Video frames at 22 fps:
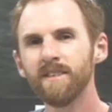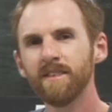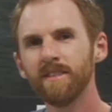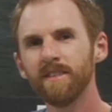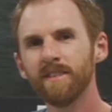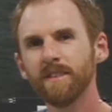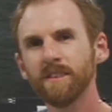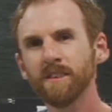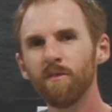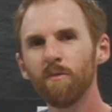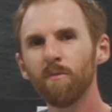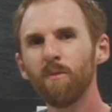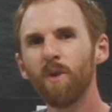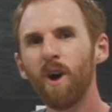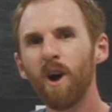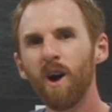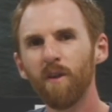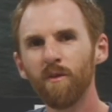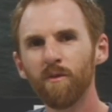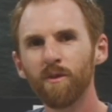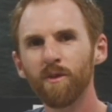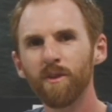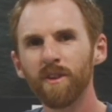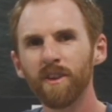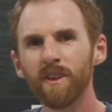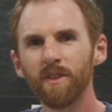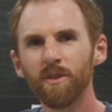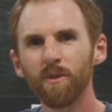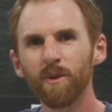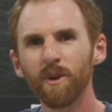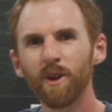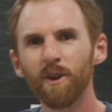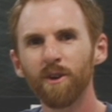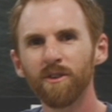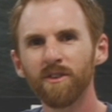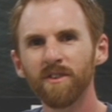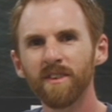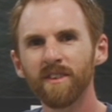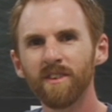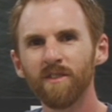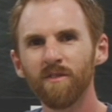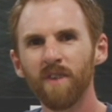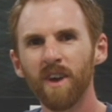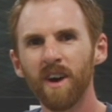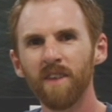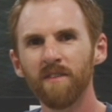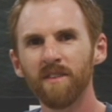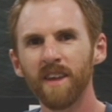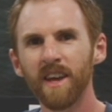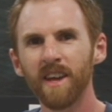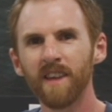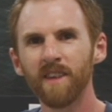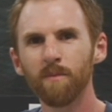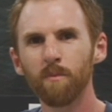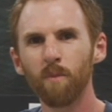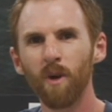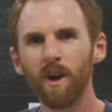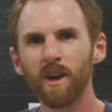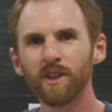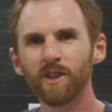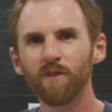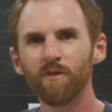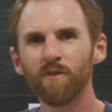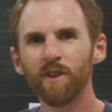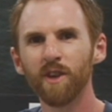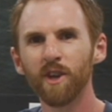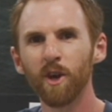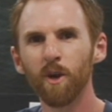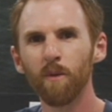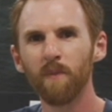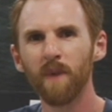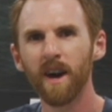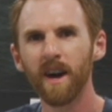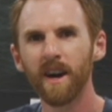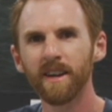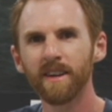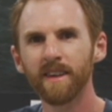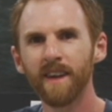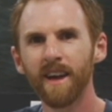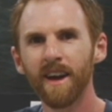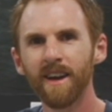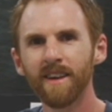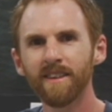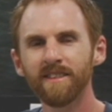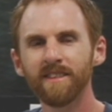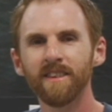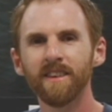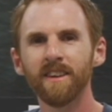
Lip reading: this is Poff for the 365 Days Project Video Podcast,